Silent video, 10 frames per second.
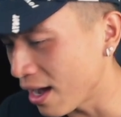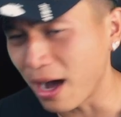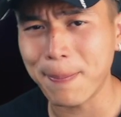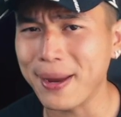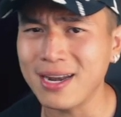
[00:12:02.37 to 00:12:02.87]

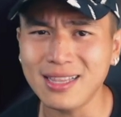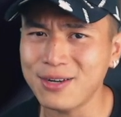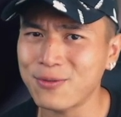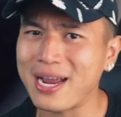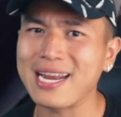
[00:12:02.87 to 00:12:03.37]
apparently
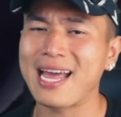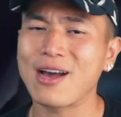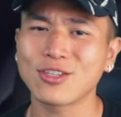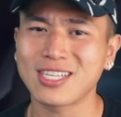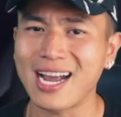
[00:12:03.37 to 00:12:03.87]
right
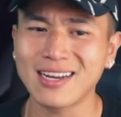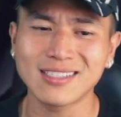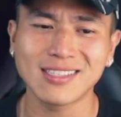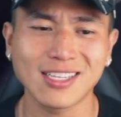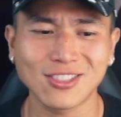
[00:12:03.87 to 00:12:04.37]
now
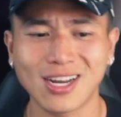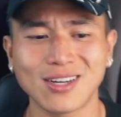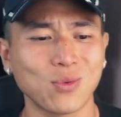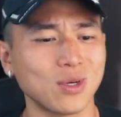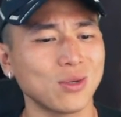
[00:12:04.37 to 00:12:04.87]
China's not trying
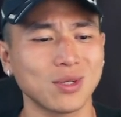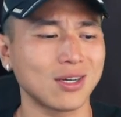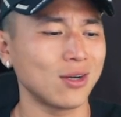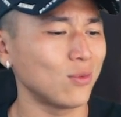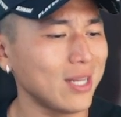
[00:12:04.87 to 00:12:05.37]
to work with
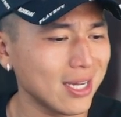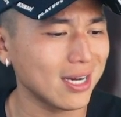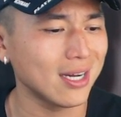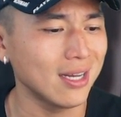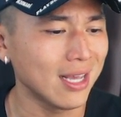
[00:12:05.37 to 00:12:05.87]

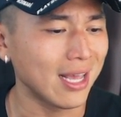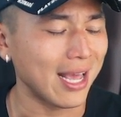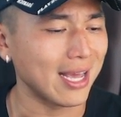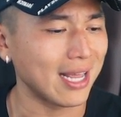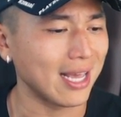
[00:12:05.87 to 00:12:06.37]
Korea,
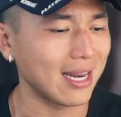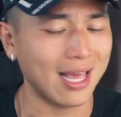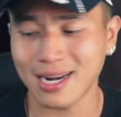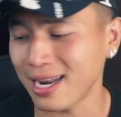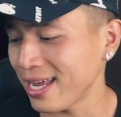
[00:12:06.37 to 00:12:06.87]

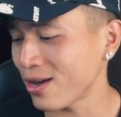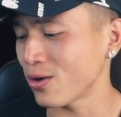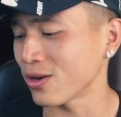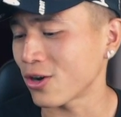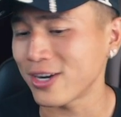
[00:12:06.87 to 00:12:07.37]
and Lay
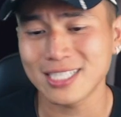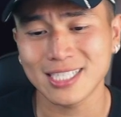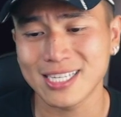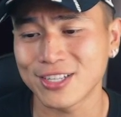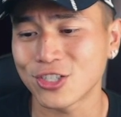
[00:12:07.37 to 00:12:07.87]
going
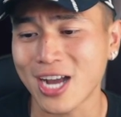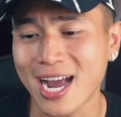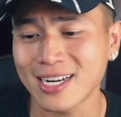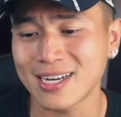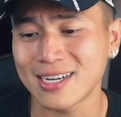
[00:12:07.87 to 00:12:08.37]
crazy in
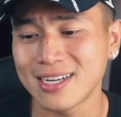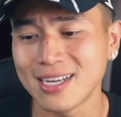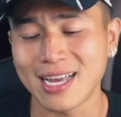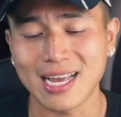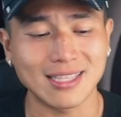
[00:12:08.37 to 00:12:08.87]
China,
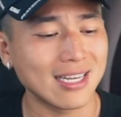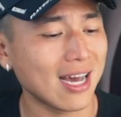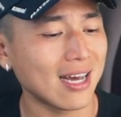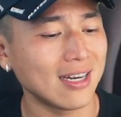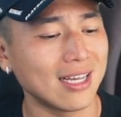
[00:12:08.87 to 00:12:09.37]
and they
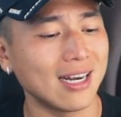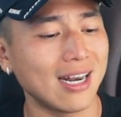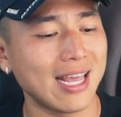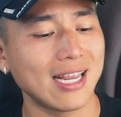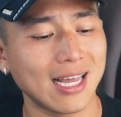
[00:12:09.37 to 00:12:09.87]
not letting
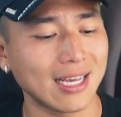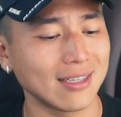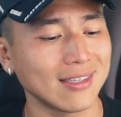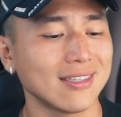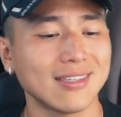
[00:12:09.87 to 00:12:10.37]
Lay, like,
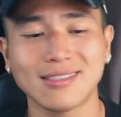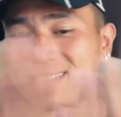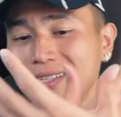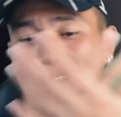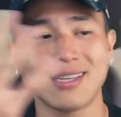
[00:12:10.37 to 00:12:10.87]
you know what I'm
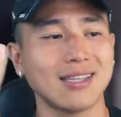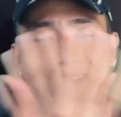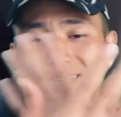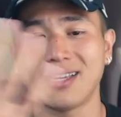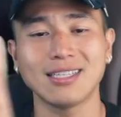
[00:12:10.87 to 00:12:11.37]
saying?
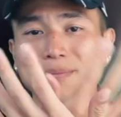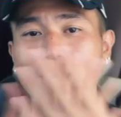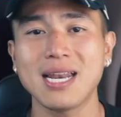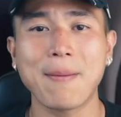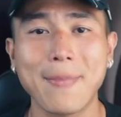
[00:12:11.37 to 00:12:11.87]
It's
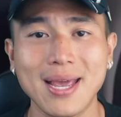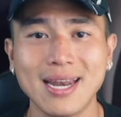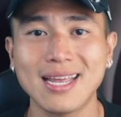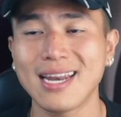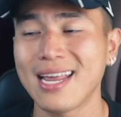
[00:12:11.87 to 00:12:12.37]
been a
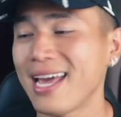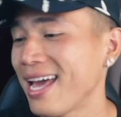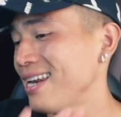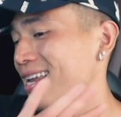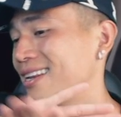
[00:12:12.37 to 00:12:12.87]
minute,
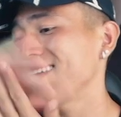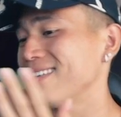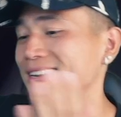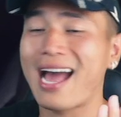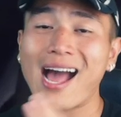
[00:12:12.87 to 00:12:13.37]
and then
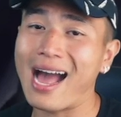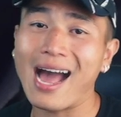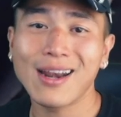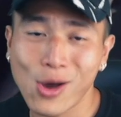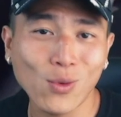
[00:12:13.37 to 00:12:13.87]

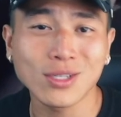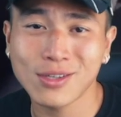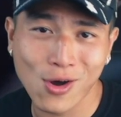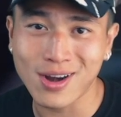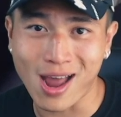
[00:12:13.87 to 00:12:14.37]
I know what's
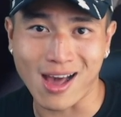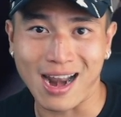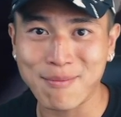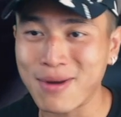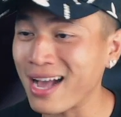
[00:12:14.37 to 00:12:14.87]
going on.
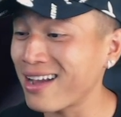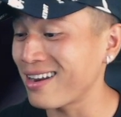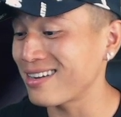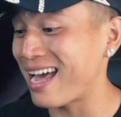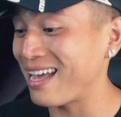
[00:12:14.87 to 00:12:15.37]
I'm not gonna
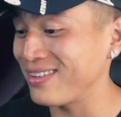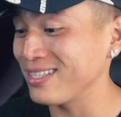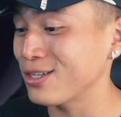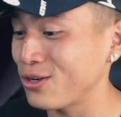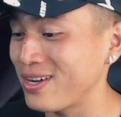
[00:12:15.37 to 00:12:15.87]
dive
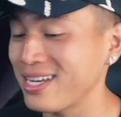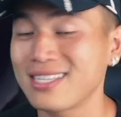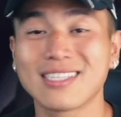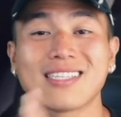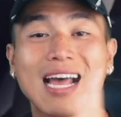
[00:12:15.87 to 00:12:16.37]
into
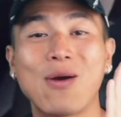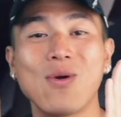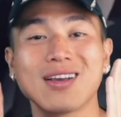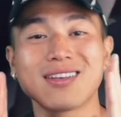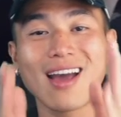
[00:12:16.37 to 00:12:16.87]
it, just I
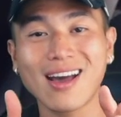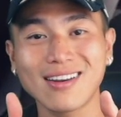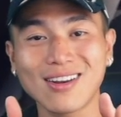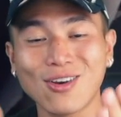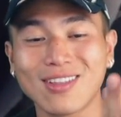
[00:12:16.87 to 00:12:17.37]
want y'all to know